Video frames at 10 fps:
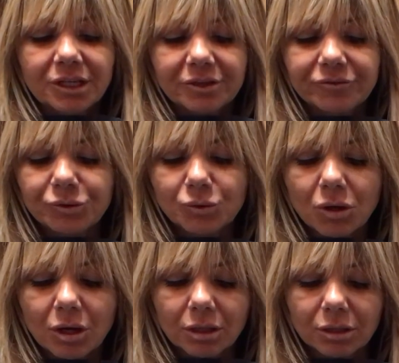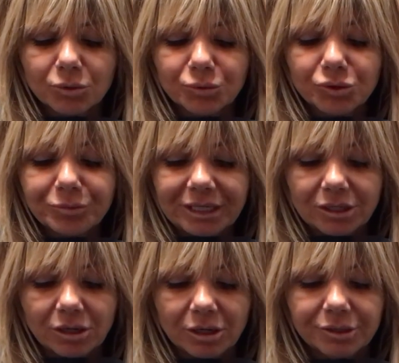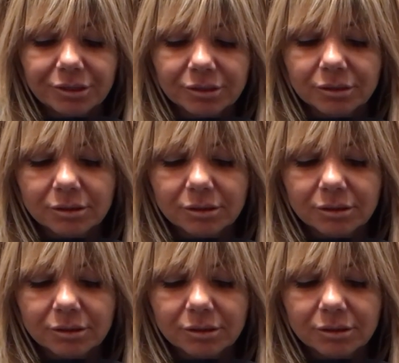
give you all a Rumi card.